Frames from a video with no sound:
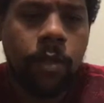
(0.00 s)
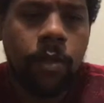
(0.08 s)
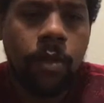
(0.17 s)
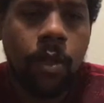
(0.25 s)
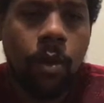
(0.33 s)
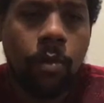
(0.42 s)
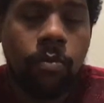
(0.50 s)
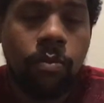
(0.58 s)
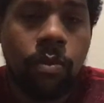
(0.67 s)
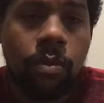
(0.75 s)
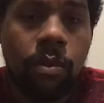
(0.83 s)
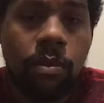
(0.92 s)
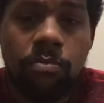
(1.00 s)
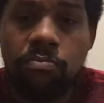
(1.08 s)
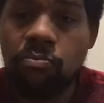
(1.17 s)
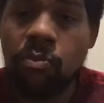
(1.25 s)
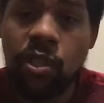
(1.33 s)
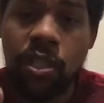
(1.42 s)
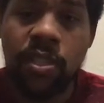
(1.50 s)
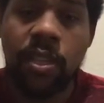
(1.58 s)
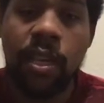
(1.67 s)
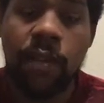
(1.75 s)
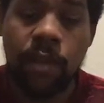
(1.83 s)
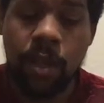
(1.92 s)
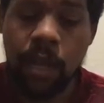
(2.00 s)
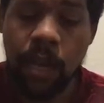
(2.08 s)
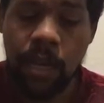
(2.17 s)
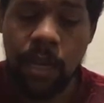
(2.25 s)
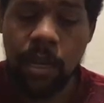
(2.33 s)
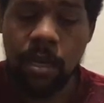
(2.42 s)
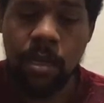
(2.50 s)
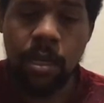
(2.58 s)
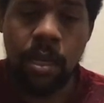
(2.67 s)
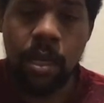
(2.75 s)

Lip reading: so just to give you an idea,